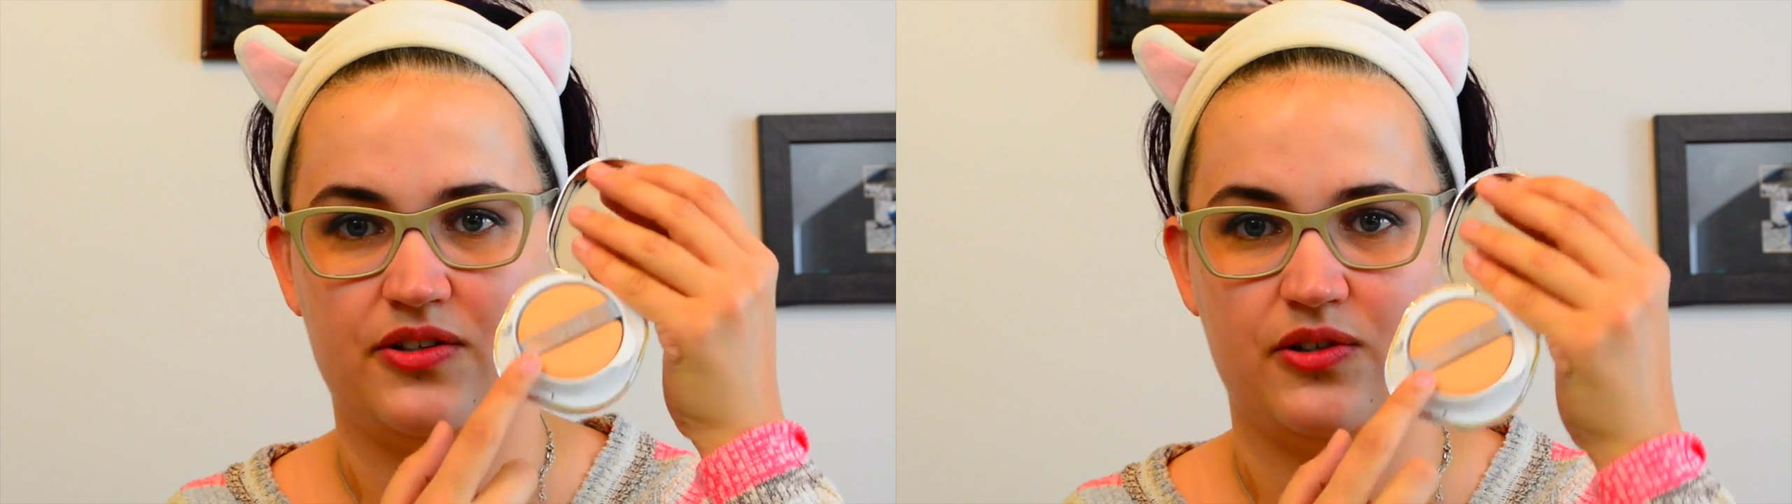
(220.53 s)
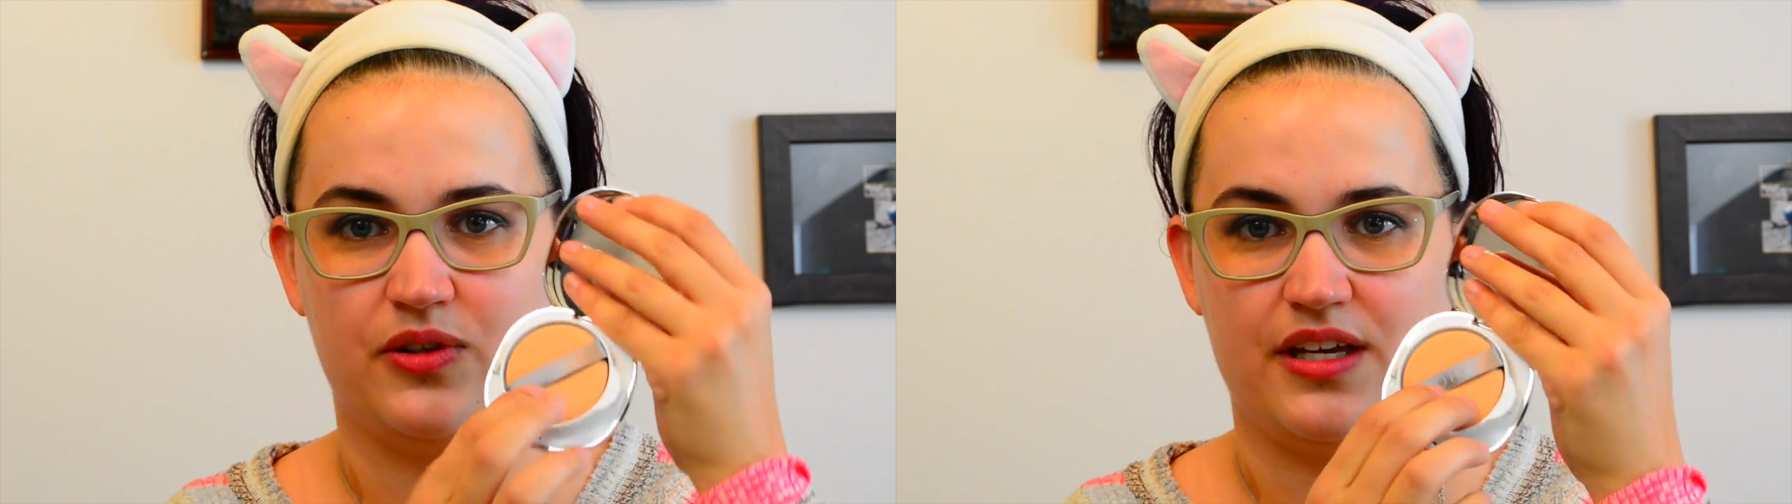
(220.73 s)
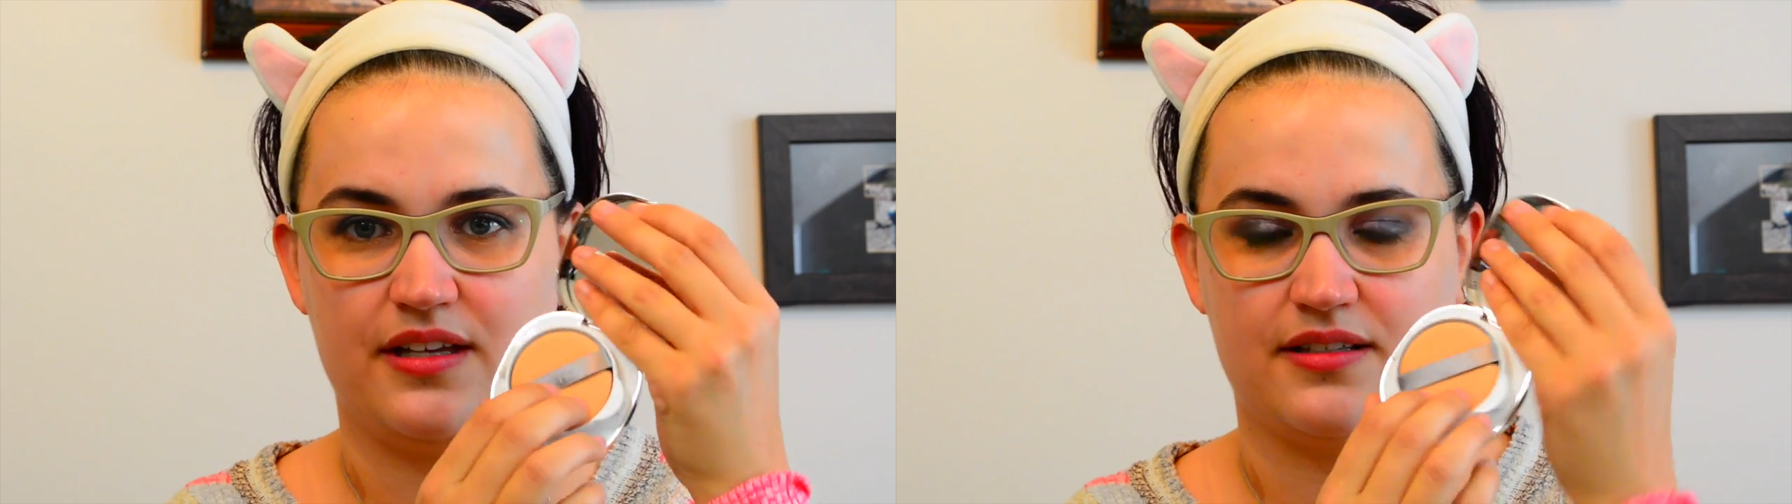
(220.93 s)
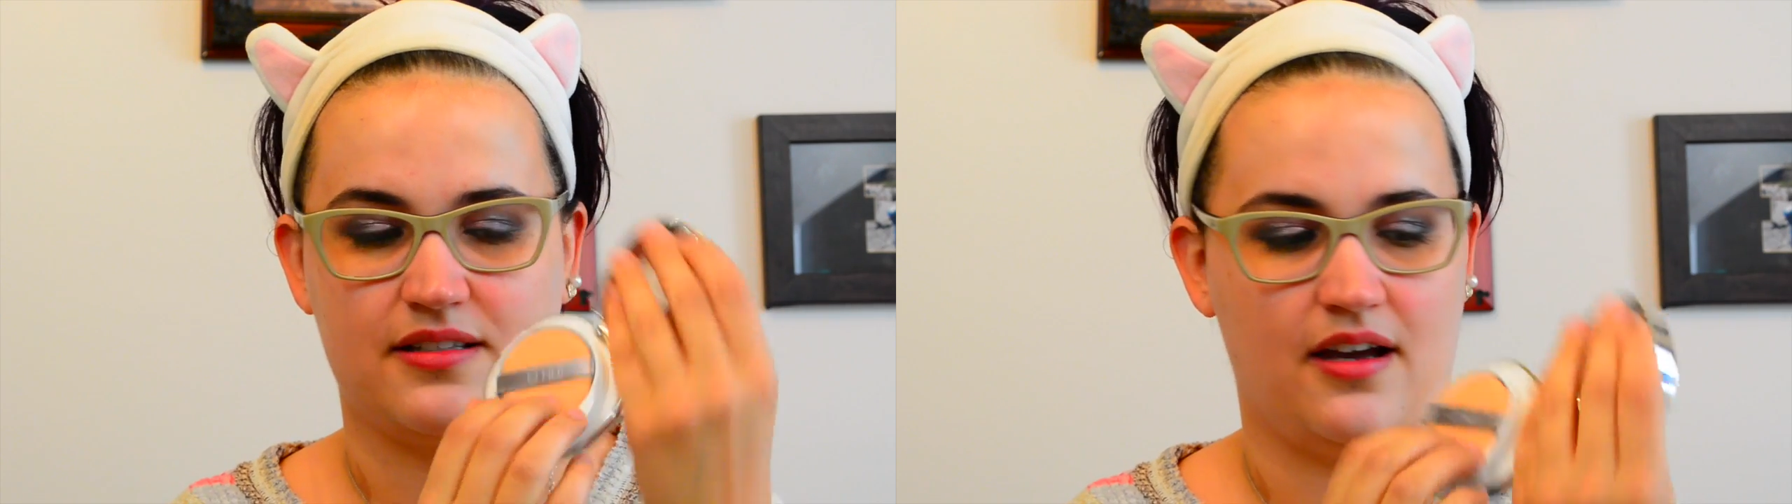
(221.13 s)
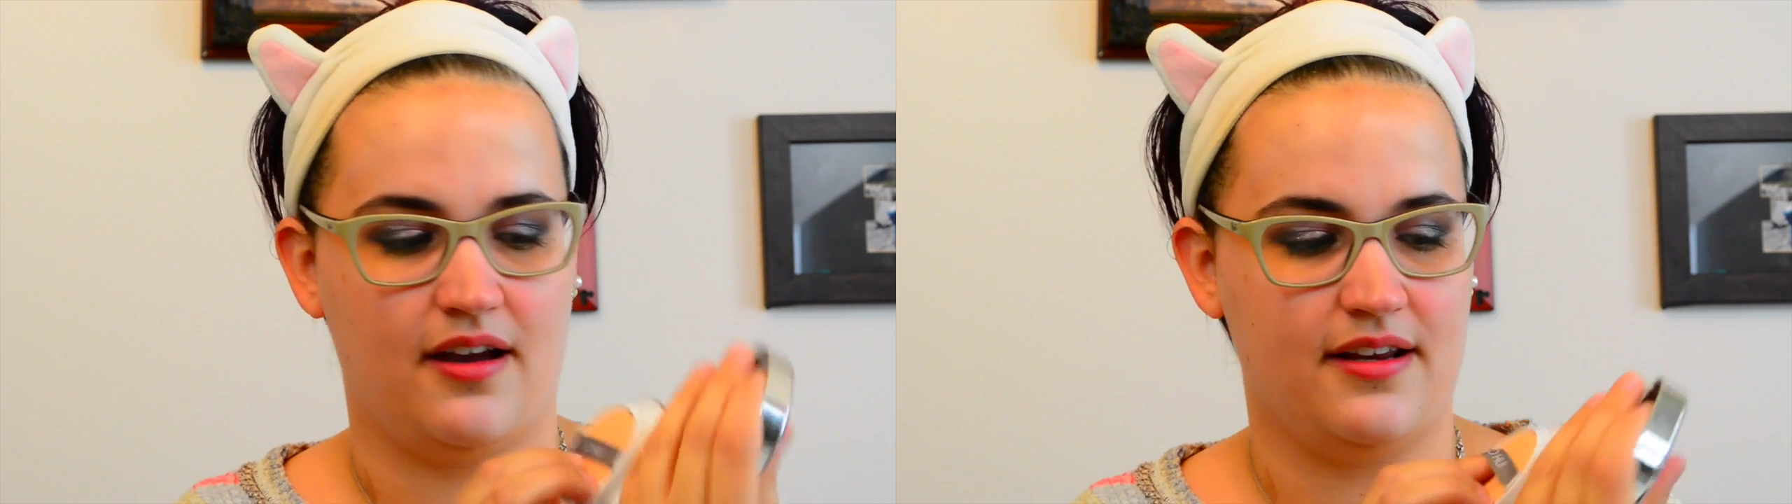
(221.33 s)
to the
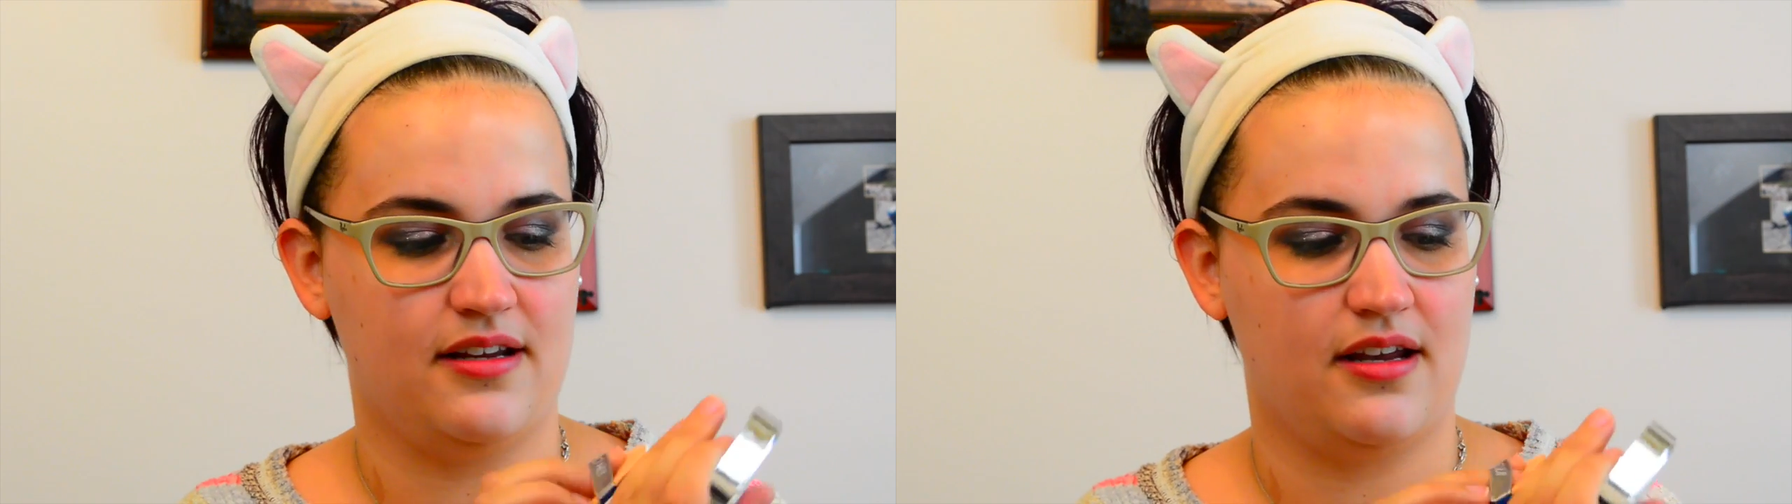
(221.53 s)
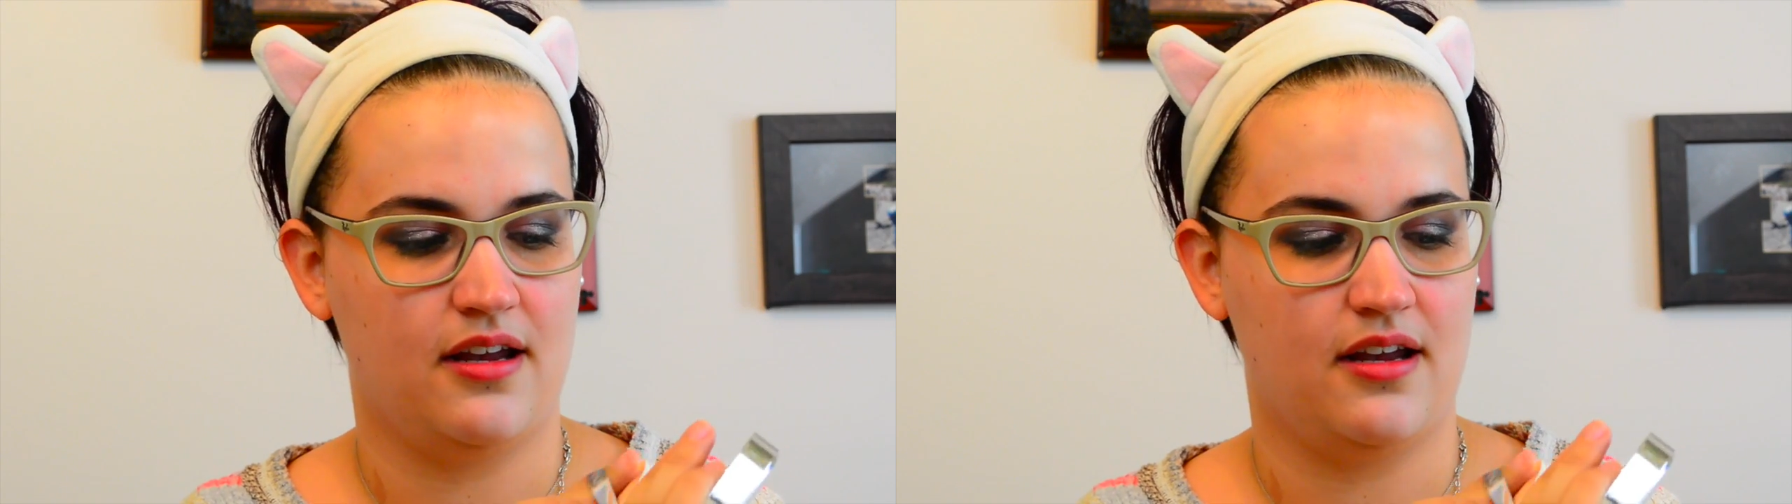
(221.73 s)
inside.